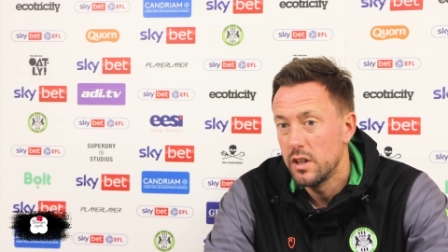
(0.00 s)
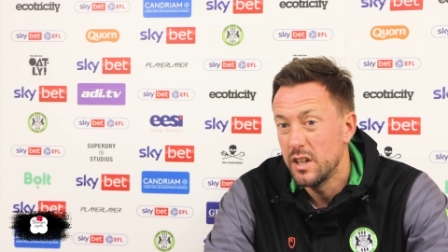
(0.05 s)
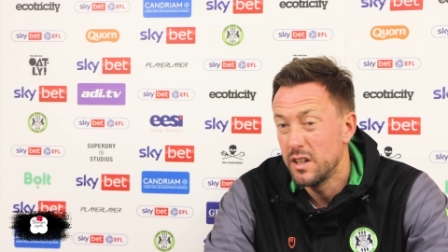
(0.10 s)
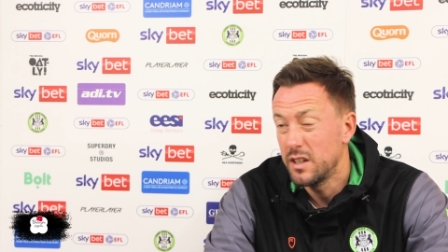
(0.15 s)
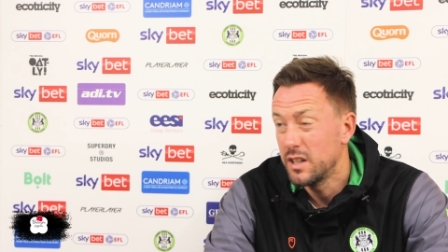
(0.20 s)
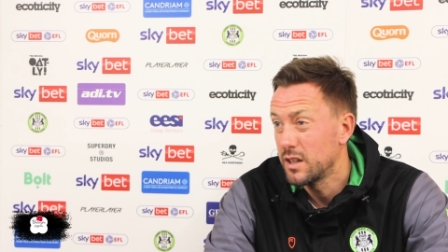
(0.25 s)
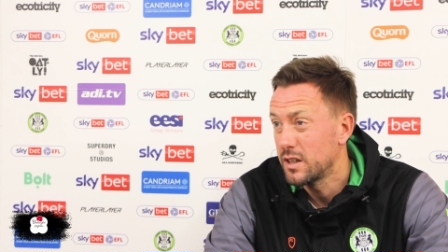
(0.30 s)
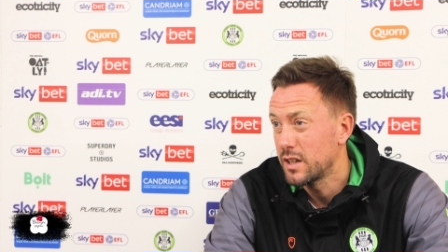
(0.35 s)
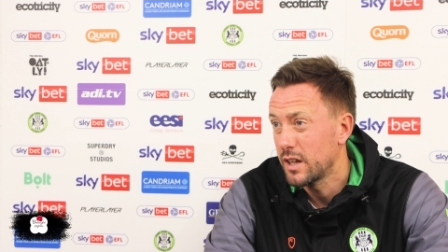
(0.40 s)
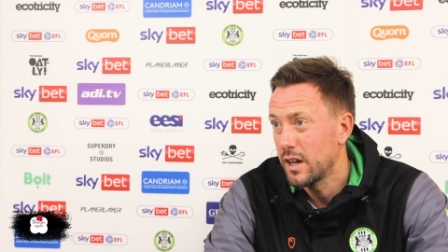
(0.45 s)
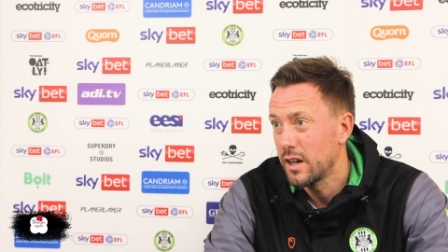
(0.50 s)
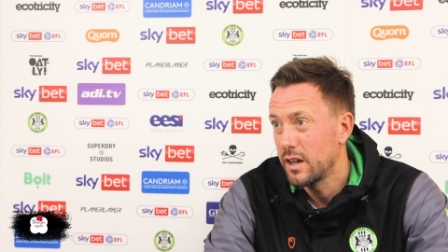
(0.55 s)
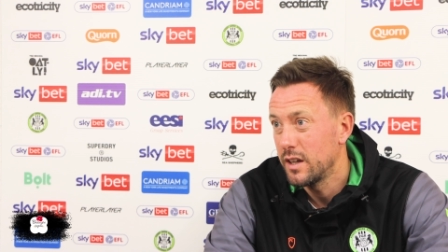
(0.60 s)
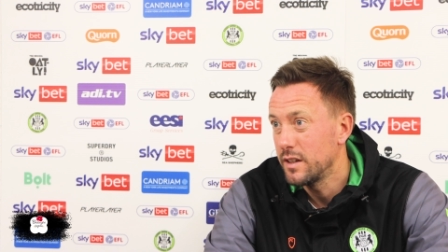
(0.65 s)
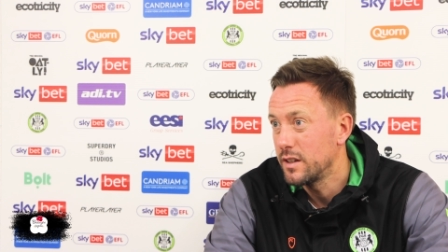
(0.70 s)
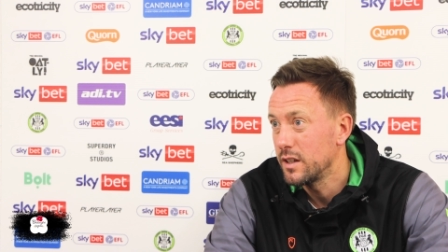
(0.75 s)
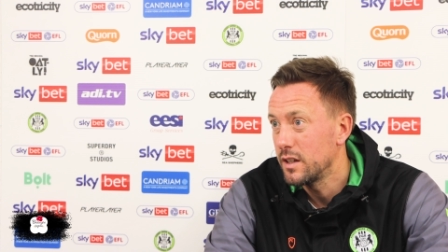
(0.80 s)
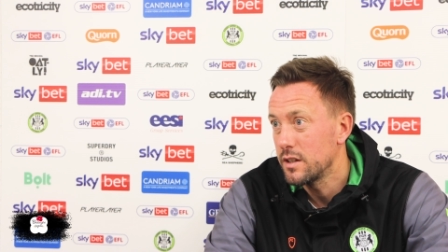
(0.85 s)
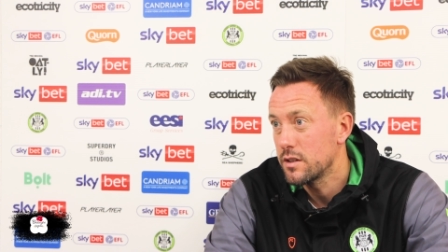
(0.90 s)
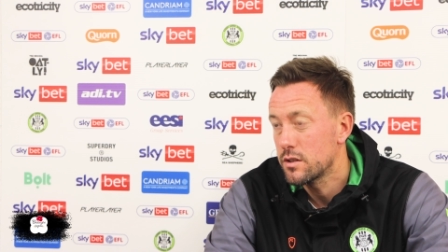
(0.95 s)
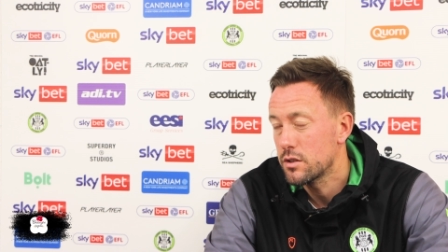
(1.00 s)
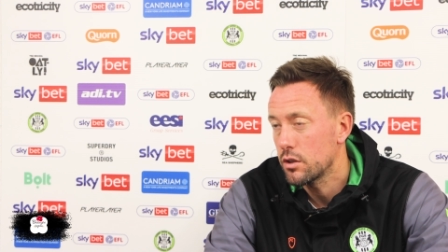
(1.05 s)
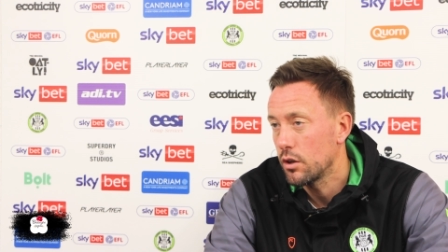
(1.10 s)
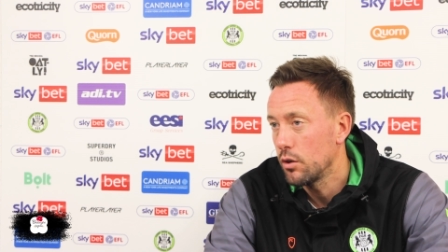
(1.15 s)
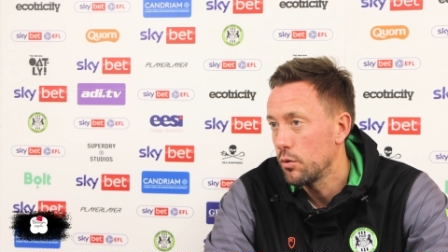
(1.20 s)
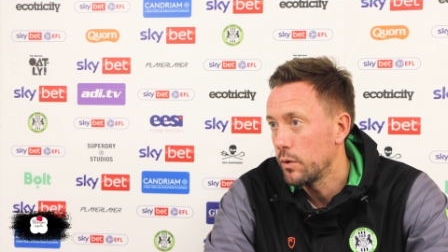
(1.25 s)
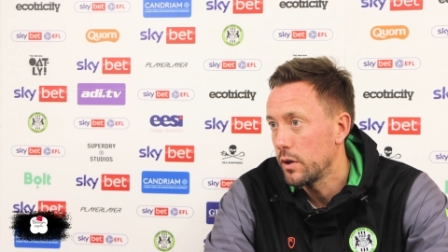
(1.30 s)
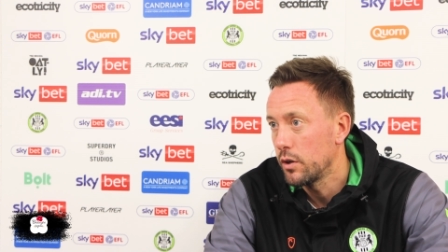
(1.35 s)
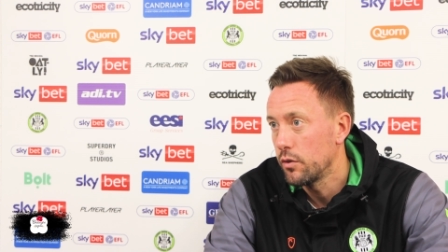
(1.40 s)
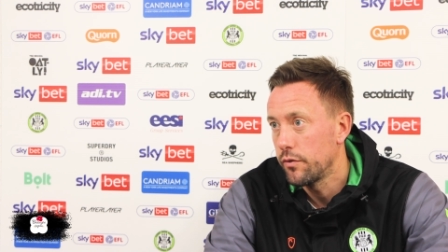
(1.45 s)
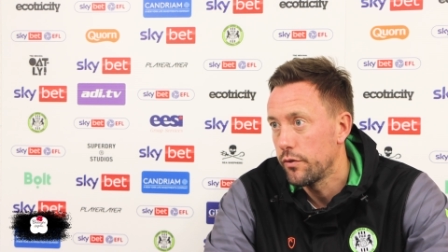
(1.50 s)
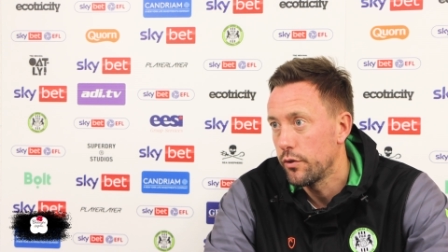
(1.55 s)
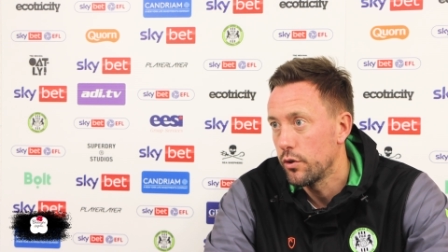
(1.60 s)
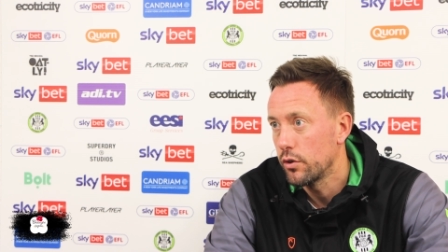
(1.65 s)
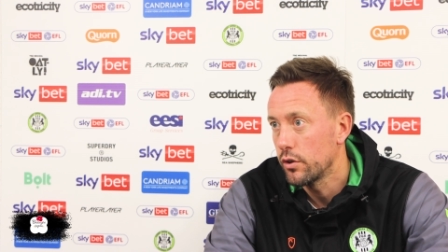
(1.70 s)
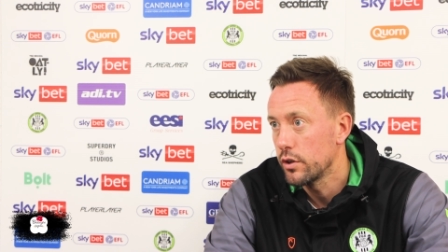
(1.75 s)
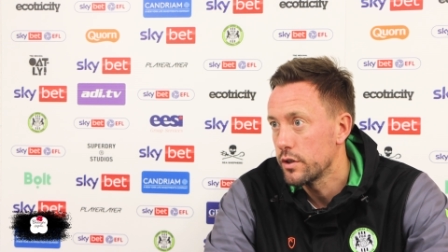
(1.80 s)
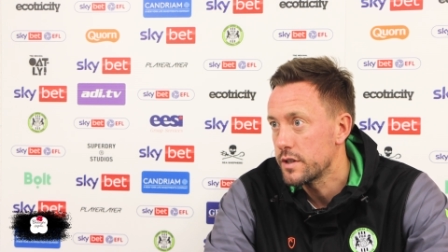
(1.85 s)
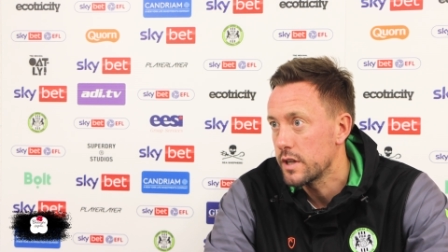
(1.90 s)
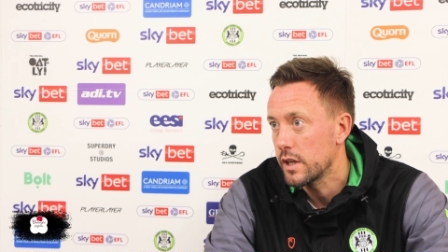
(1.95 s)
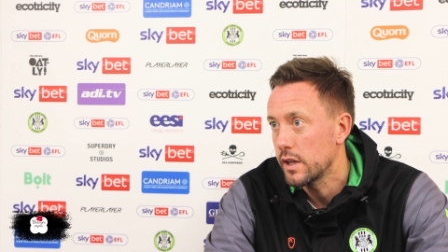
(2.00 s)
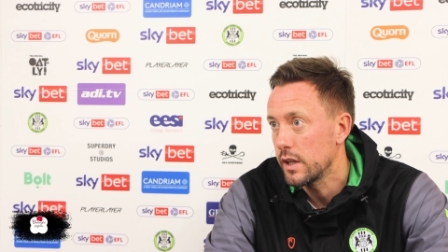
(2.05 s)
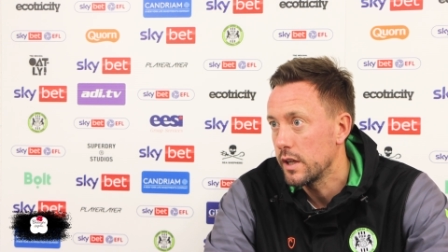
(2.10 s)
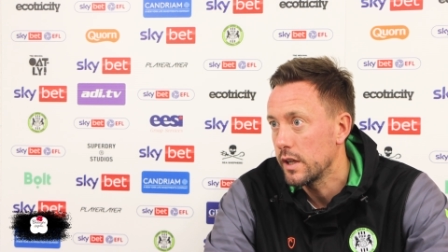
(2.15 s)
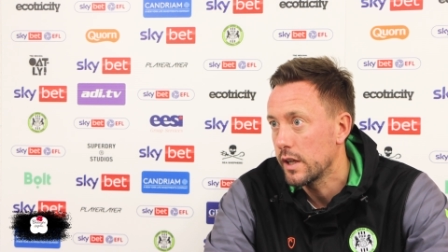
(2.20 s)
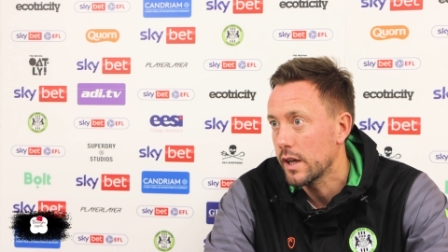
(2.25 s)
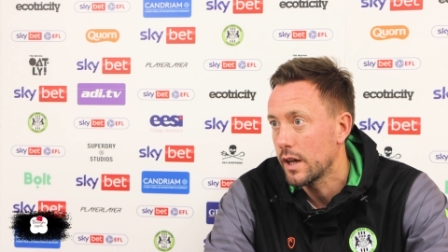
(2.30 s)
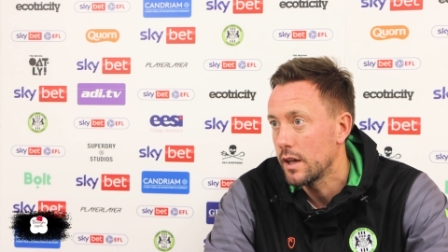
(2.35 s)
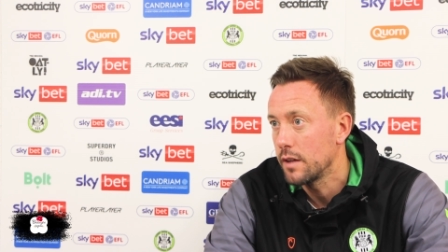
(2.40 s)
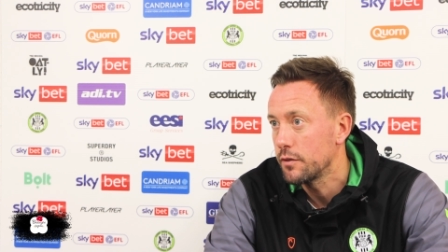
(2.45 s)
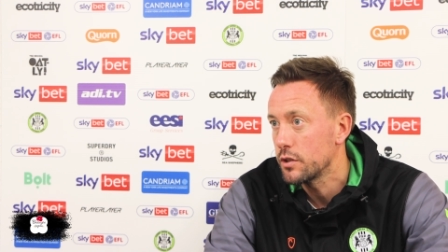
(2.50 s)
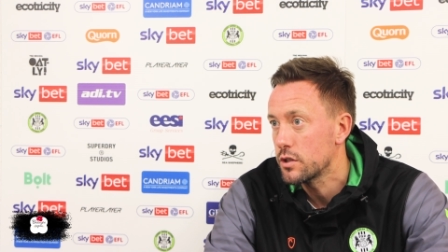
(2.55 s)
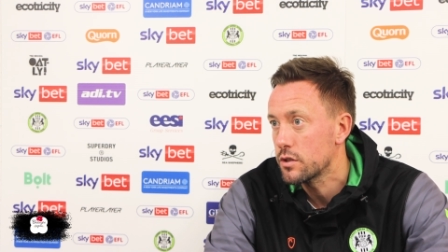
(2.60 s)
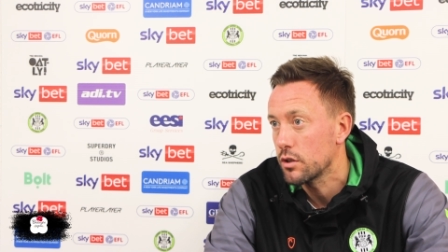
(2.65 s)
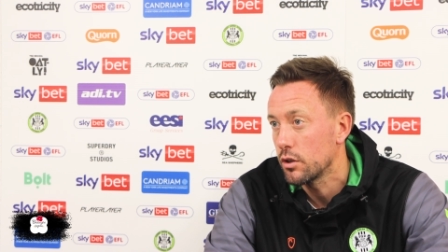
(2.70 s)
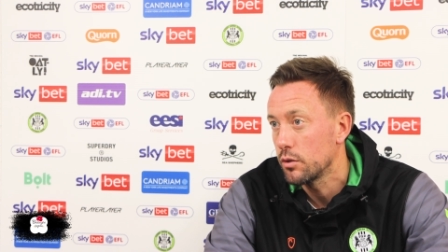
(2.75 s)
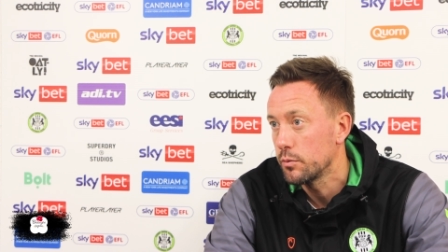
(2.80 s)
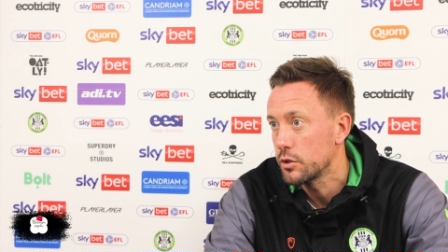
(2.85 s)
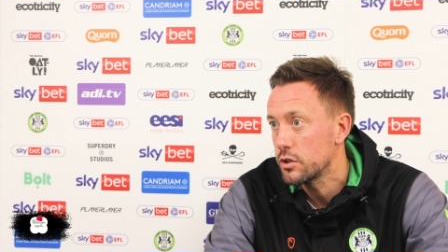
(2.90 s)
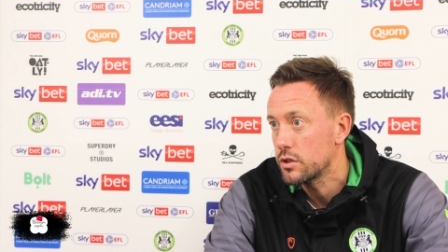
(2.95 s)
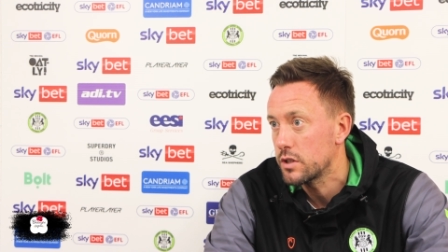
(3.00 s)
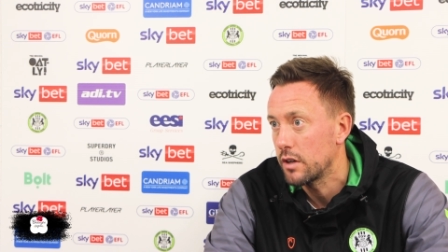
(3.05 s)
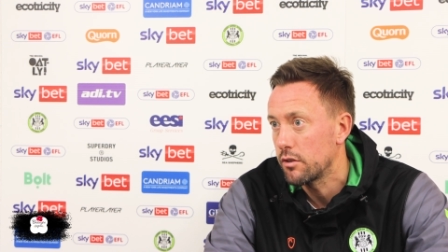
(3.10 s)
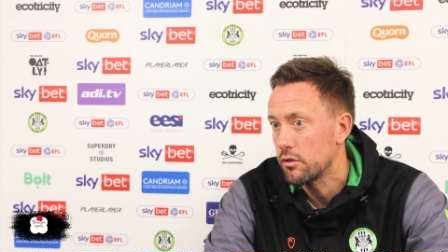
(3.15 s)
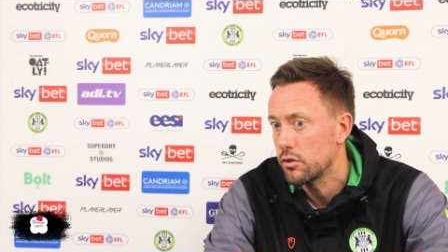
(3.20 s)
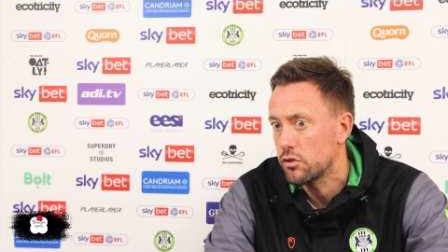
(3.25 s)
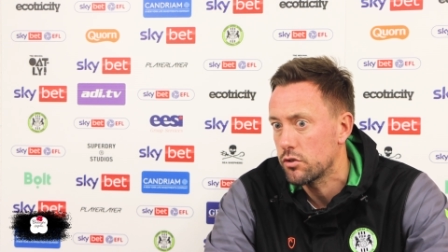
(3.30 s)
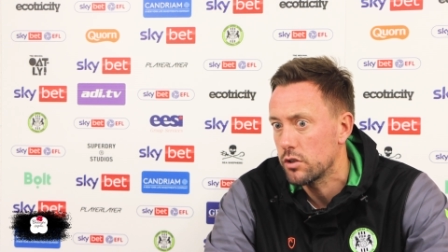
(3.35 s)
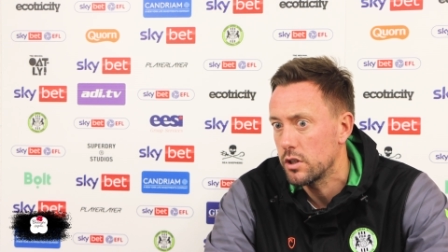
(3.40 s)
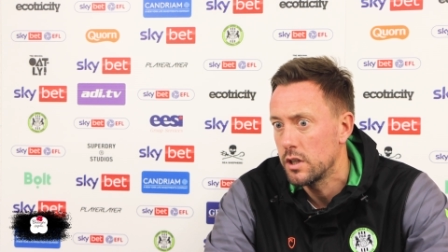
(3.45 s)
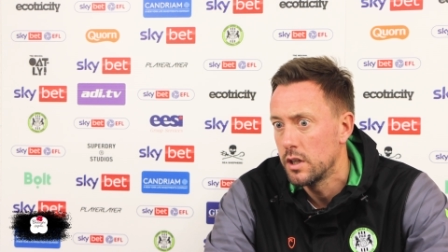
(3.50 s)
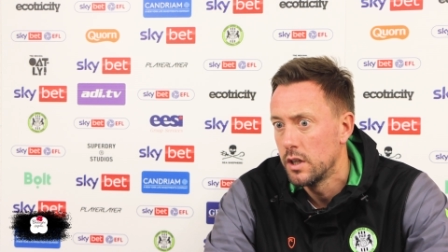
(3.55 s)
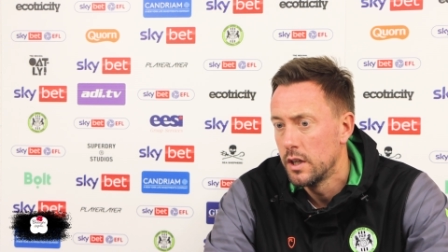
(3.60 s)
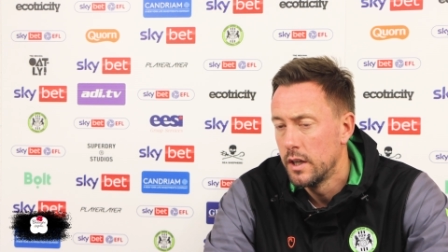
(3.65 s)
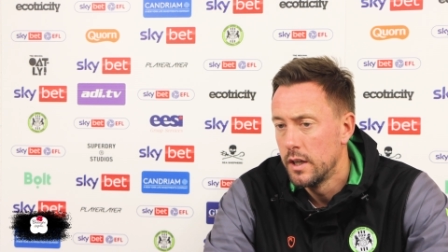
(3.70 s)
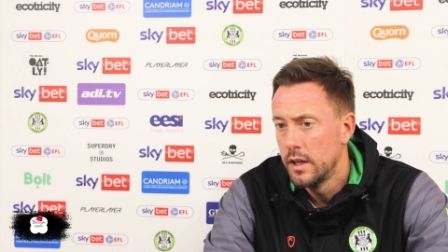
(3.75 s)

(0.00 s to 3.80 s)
He did that, he did it so well for us, he, he gave us so much territory.